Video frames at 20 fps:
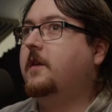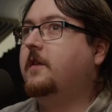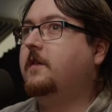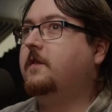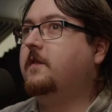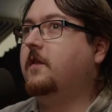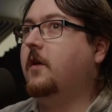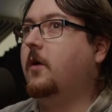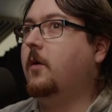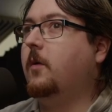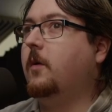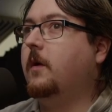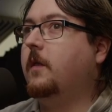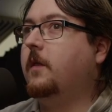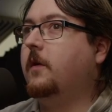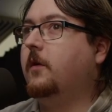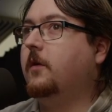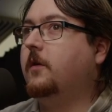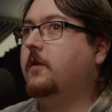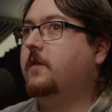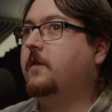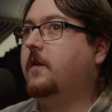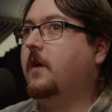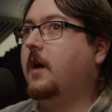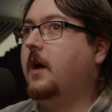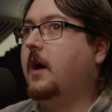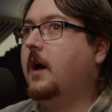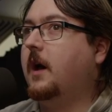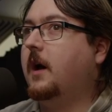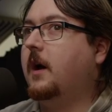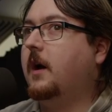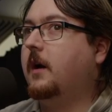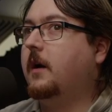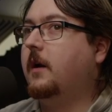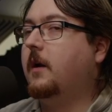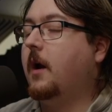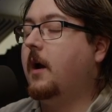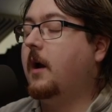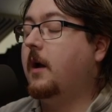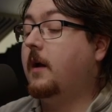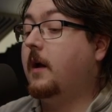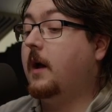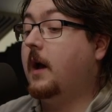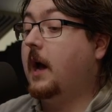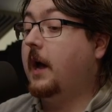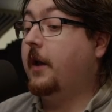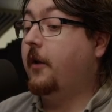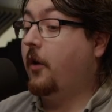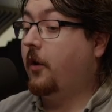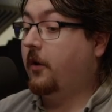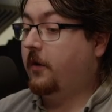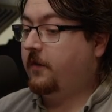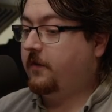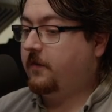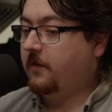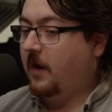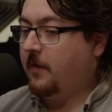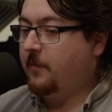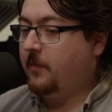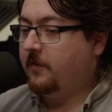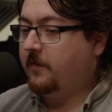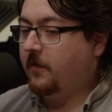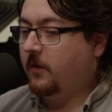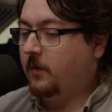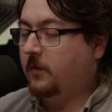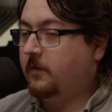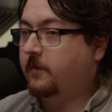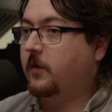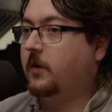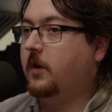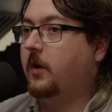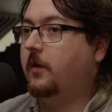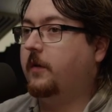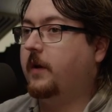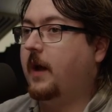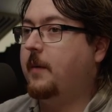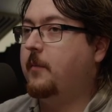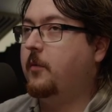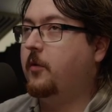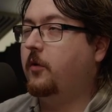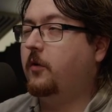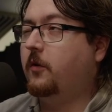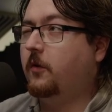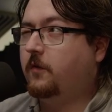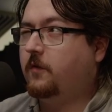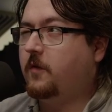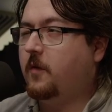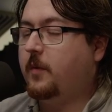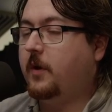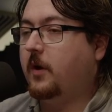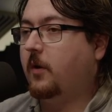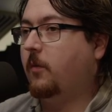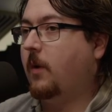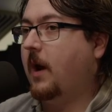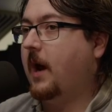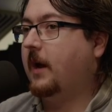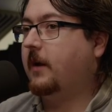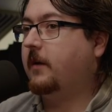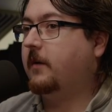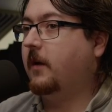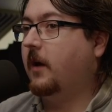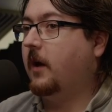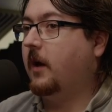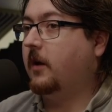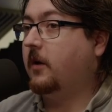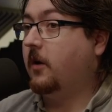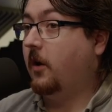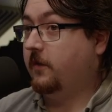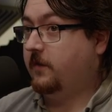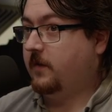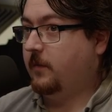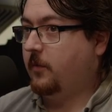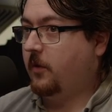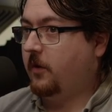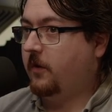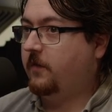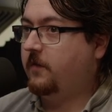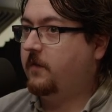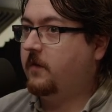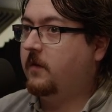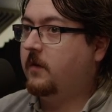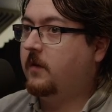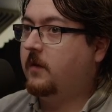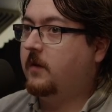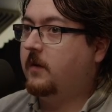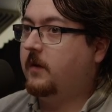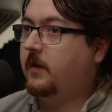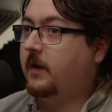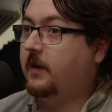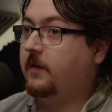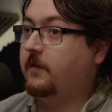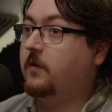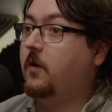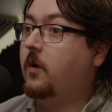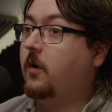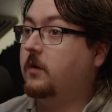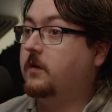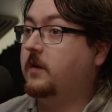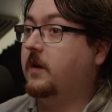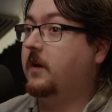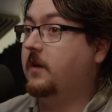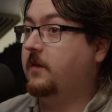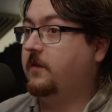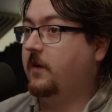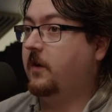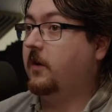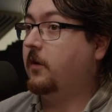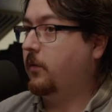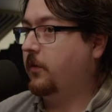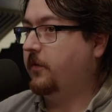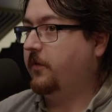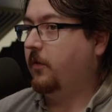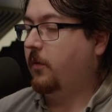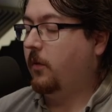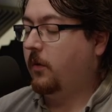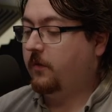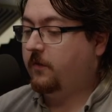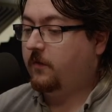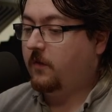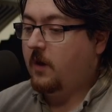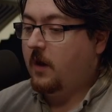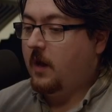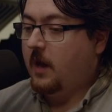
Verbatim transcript: So there's an an artist I've been following for a long time who used to be a Riot uh, concept artist is called uh, Zero or Zeronis,